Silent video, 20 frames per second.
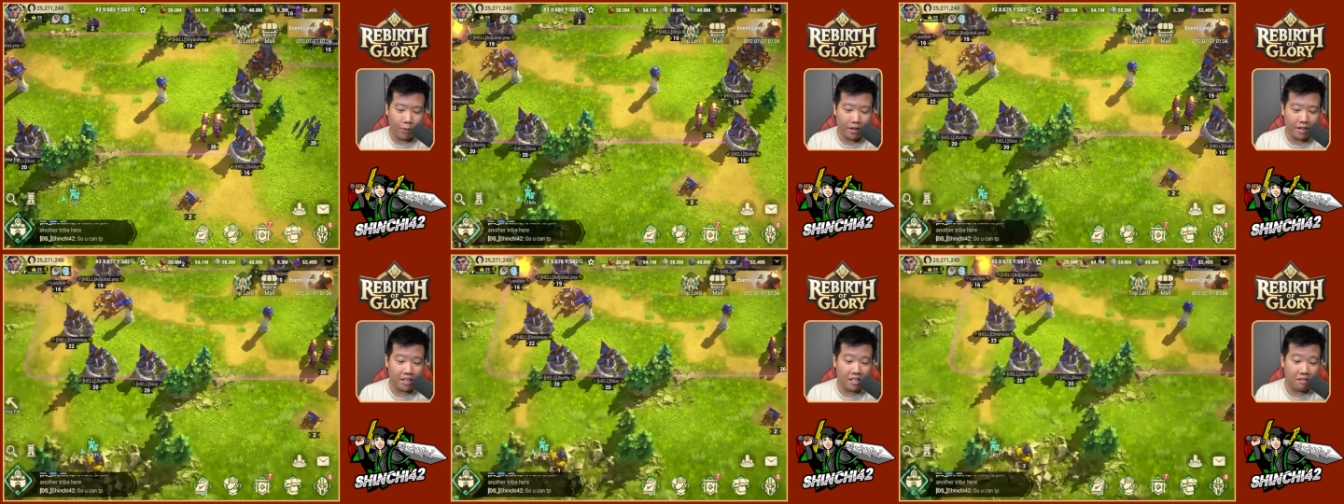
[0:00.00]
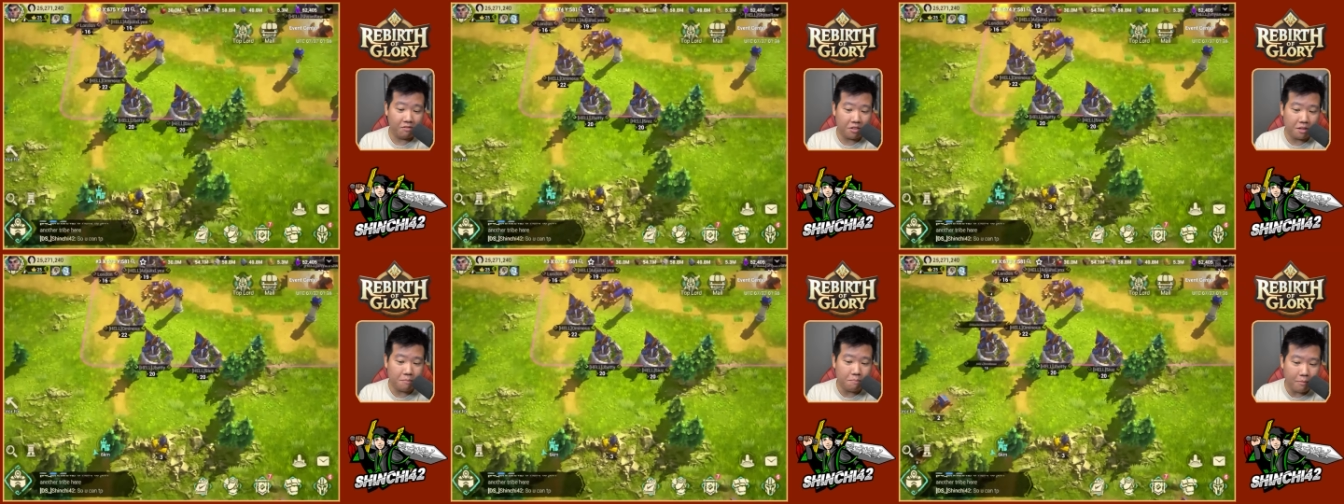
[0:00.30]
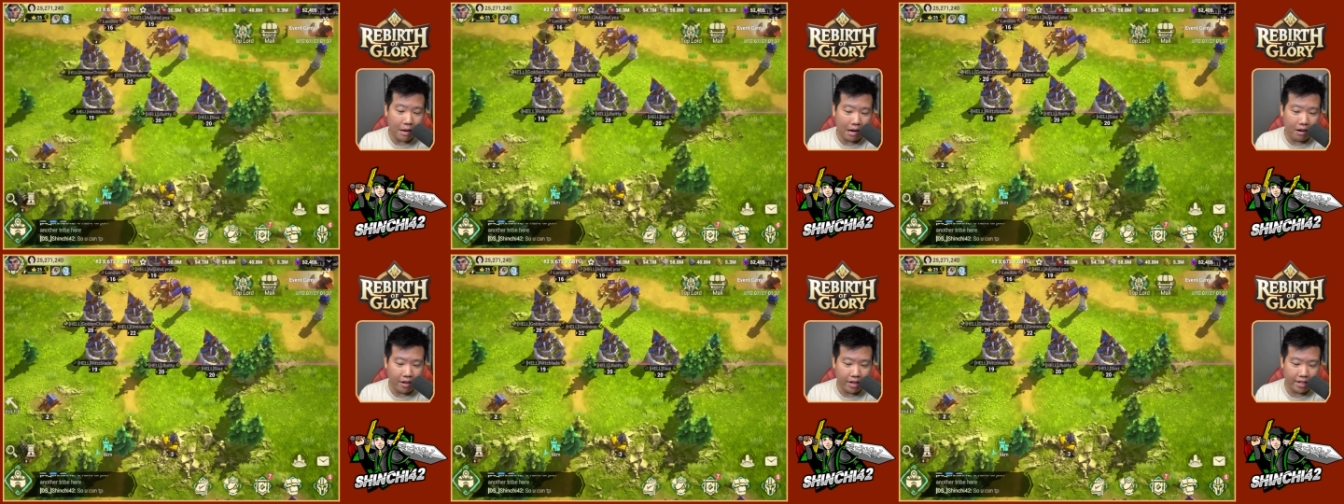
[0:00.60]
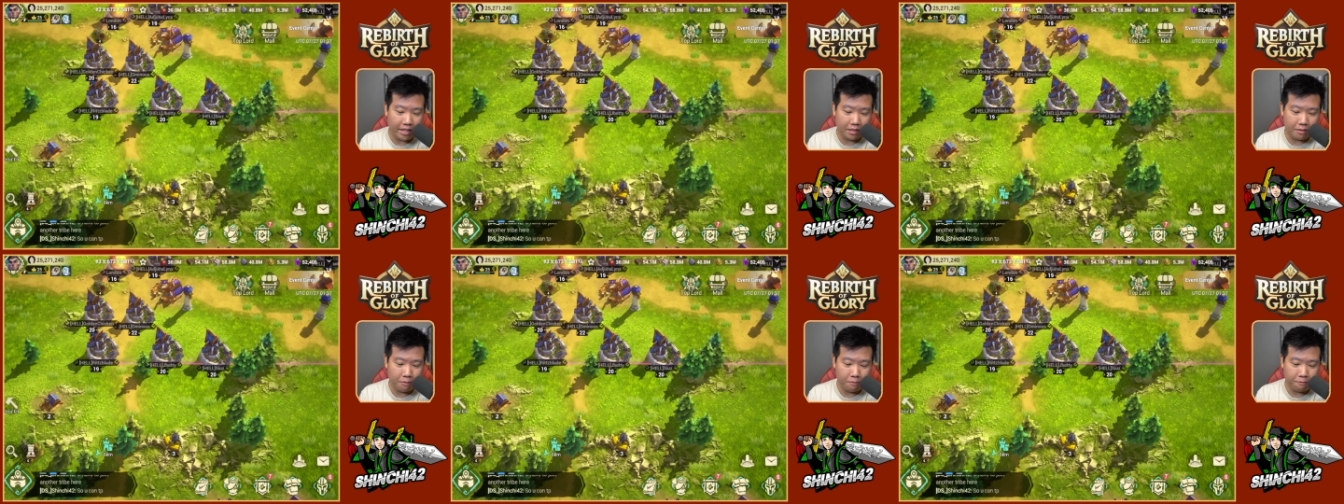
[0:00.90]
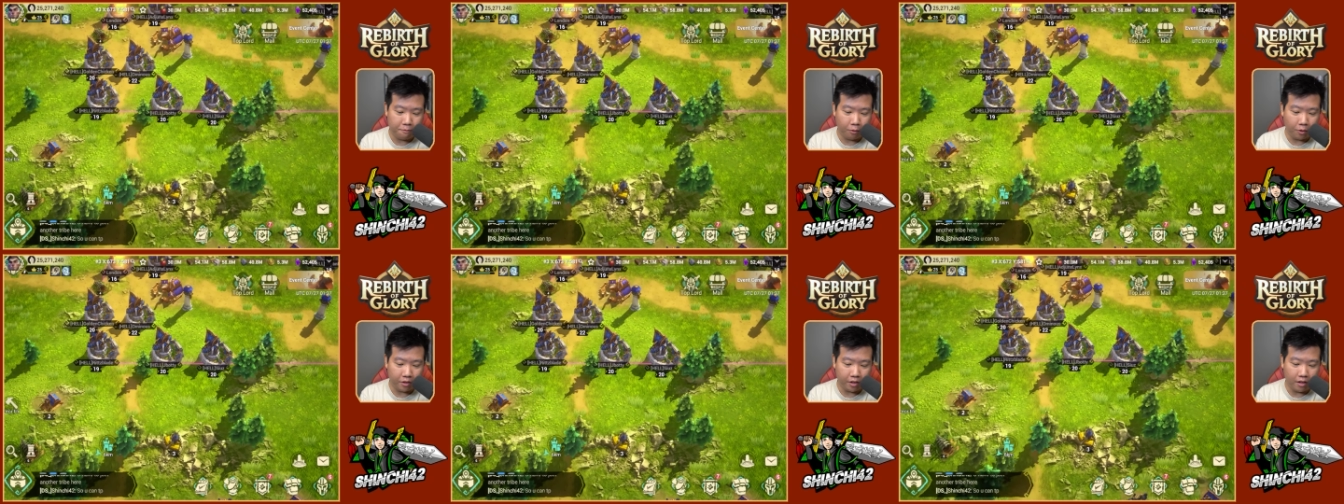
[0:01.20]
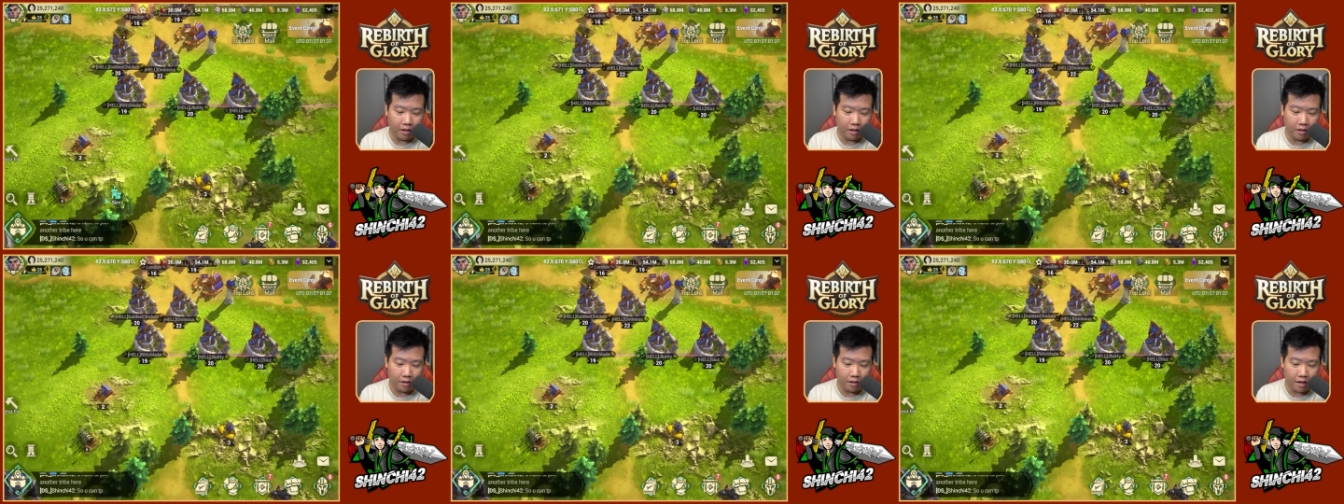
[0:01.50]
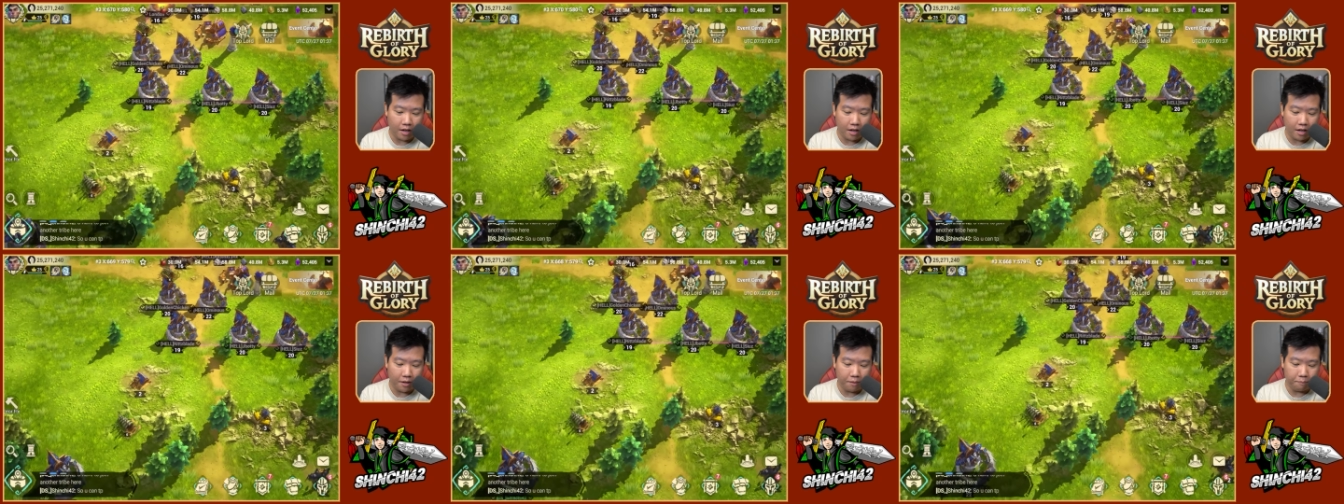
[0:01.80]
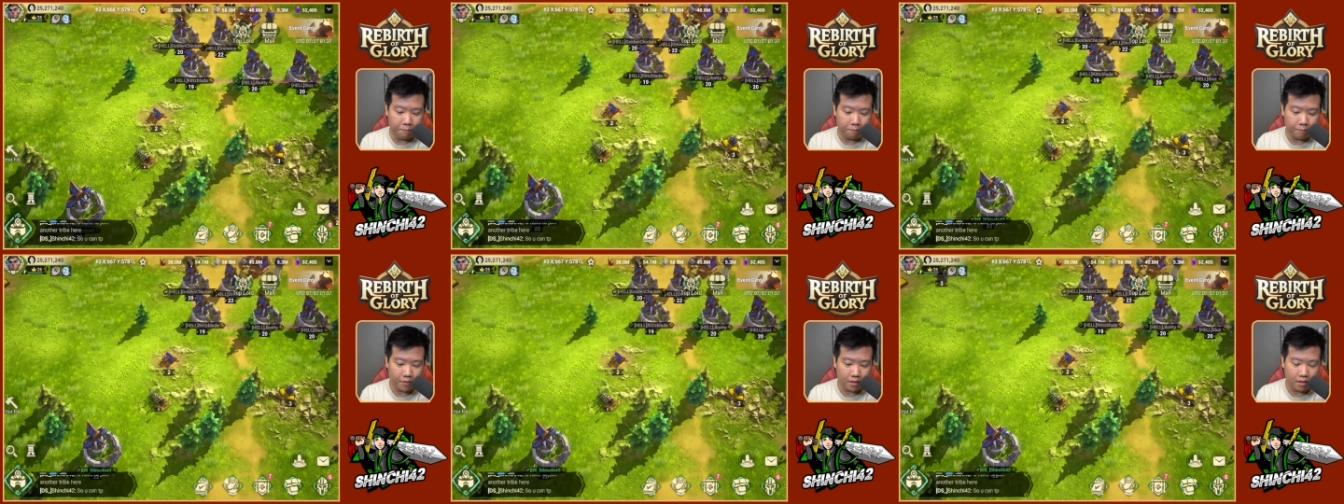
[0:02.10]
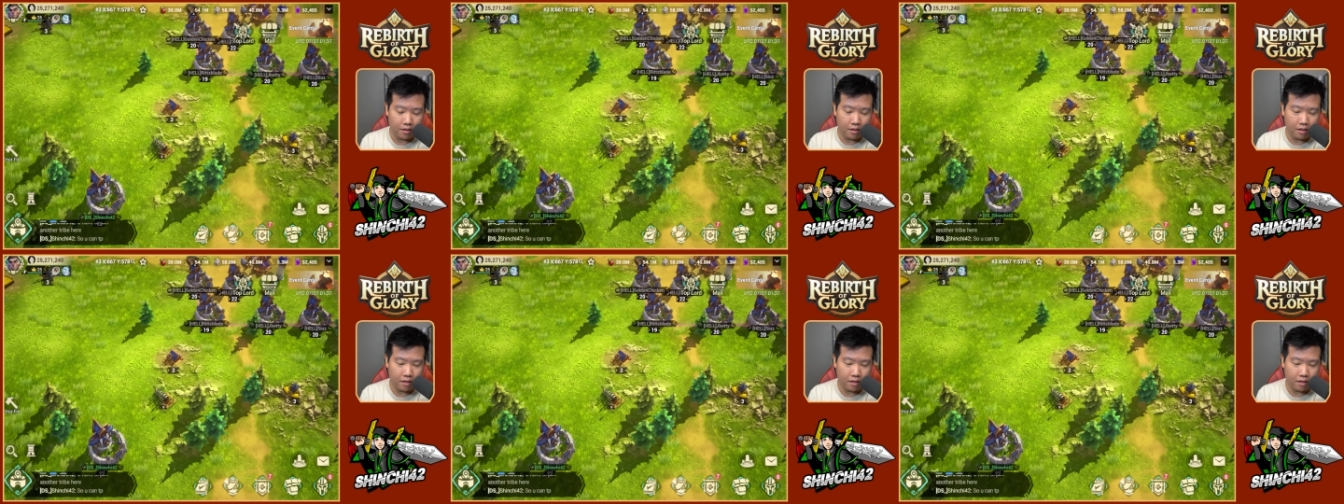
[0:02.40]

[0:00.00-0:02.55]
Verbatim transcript: want to give them merit for their um,